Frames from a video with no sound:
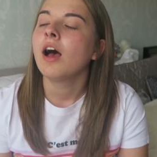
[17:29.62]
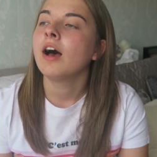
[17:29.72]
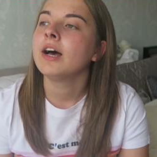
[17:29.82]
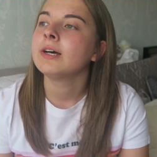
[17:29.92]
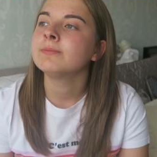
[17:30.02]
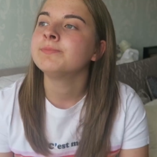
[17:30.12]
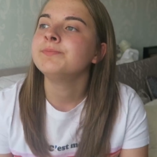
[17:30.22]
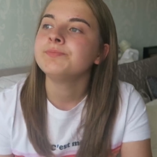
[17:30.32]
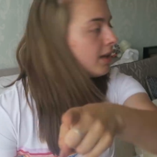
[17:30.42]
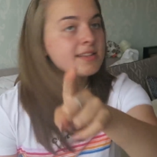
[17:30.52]

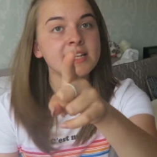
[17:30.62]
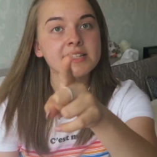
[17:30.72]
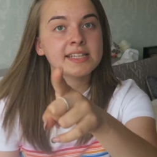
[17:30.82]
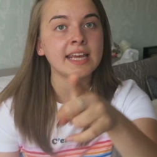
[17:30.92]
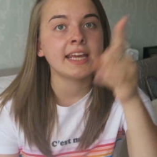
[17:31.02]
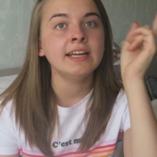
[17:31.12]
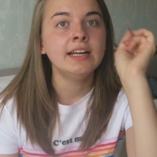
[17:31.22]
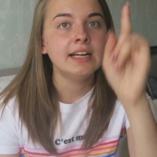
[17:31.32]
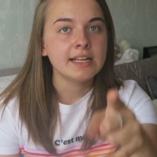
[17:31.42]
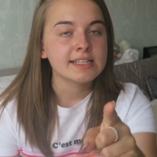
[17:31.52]
Sitsi,
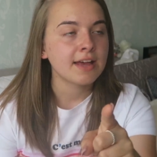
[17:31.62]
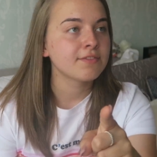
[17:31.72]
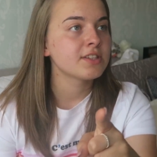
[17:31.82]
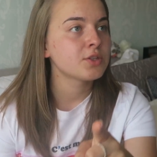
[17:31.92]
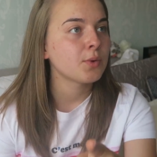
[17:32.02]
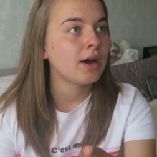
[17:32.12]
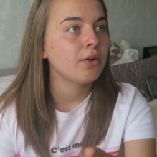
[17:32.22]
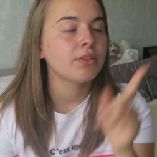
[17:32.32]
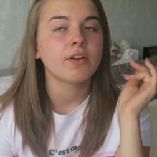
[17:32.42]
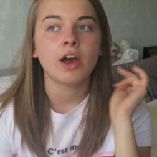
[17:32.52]
10th to the
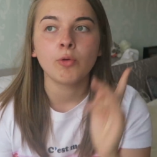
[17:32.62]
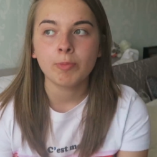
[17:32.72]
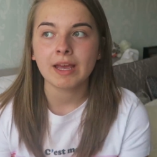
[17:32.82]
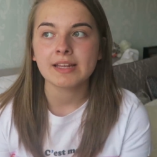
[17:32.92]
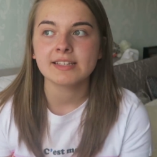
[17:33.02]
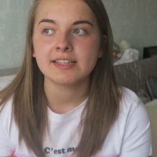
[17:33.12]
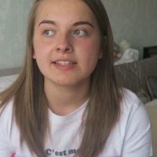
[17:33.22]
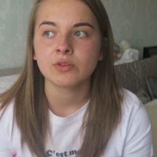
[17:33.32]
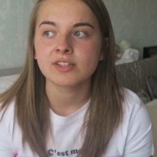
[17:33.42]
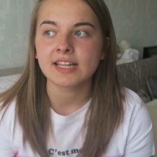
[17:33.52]
12th. I will be at
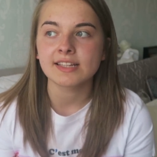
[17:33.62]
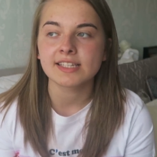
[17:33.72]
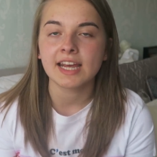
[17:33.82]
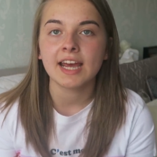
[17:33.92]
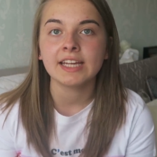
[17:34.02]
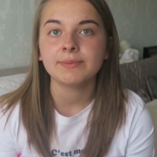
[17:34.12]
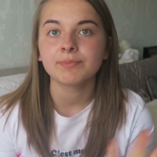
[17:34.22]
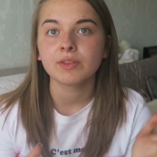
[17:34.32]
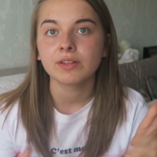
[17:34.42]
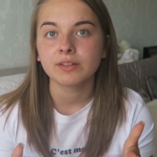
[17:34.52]
Sitsi on the Saturday.
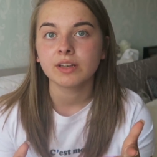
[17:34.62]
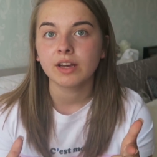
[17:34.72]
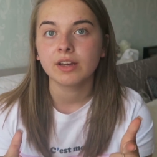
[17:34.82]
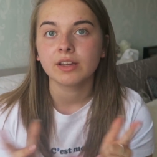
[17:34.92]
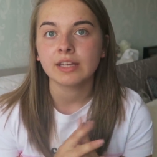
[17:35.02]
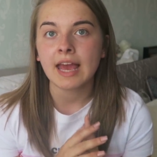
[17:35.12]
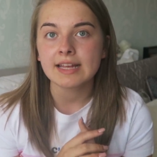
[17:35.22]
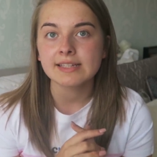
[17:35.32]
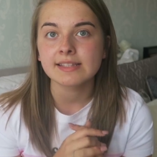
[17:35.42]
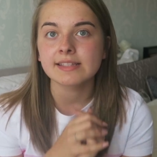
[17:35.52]

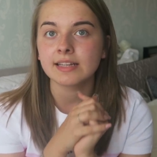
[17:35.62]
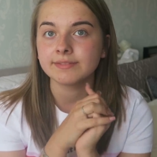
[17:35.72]
Yes.